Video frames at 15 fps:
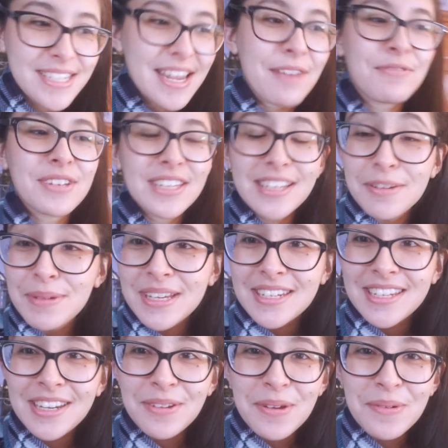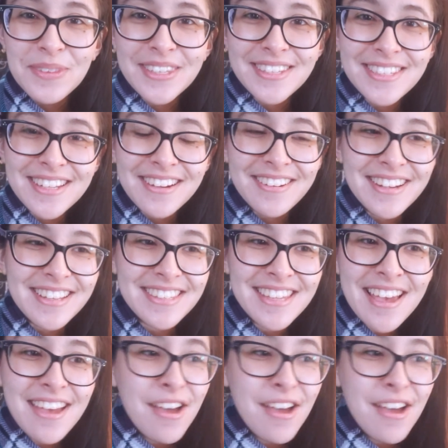definitely going to be continuing with this series.